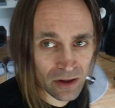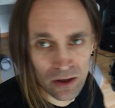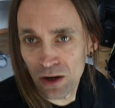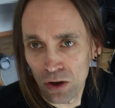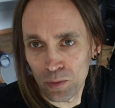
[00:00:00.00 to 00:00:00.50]
or not
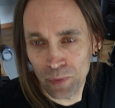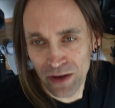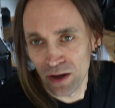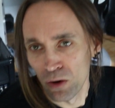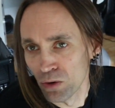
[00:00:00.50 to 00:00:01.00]
a lot,
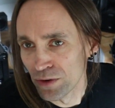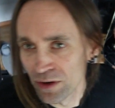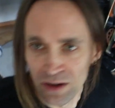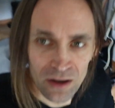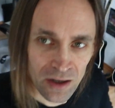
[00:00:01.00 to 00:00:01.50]
but I own
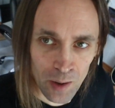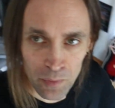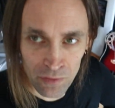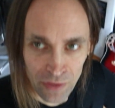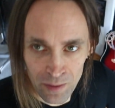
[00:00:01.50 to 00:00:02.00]
a
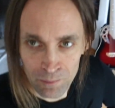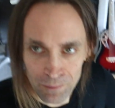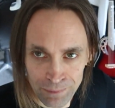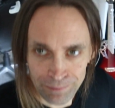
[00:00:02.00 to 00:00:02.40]
couple of them.